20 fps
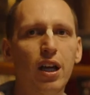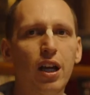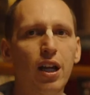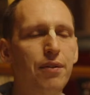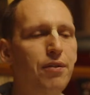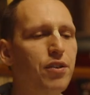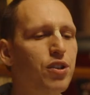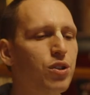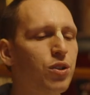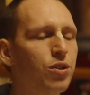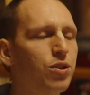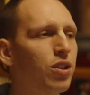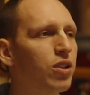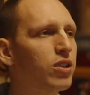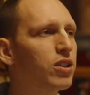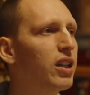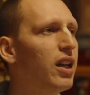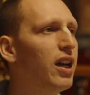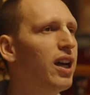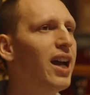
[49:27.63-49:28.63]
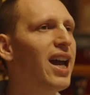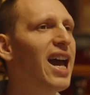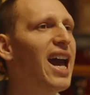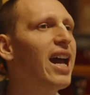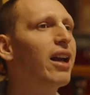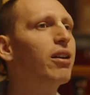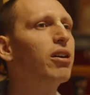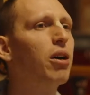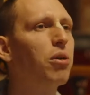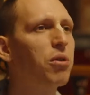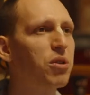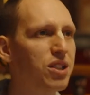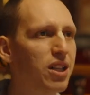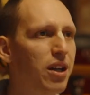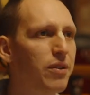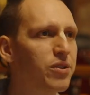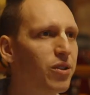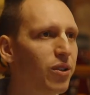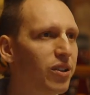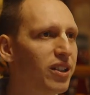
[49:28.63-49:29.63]
And we should not hang
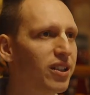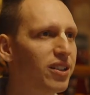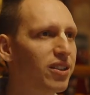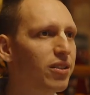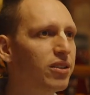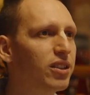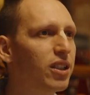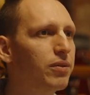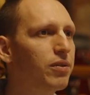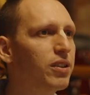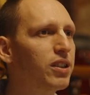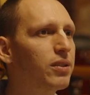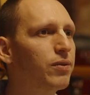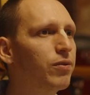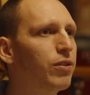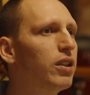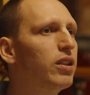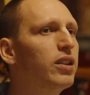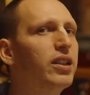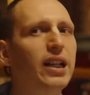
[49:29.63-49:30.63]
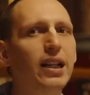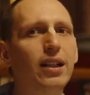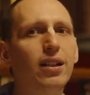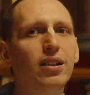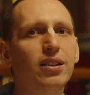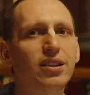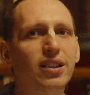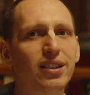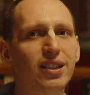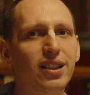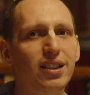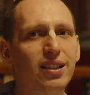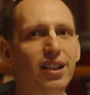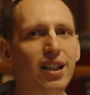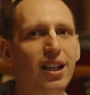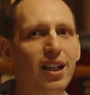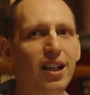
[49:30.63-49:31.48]
ourselves on it, know that we feel guilt, and then